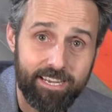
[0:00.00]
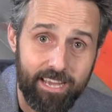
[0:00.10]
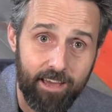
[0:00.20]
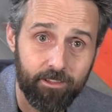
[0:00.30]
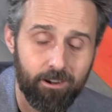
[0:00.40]

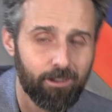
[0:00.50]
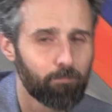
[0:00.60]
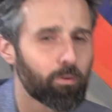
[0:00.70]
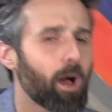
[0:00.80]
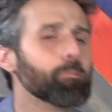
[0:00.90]
together,
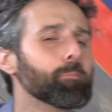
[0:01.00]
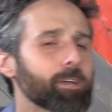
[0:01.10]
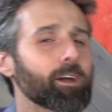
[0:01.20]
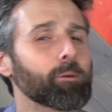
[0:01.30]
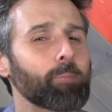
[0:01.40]

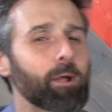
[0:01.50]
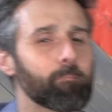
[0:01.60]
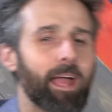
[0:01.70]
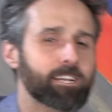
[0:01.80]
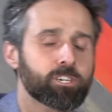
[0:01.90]
probably on a bare
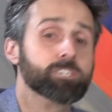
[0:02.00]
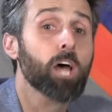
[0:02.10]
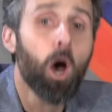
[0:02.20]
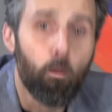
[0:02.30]
mattress,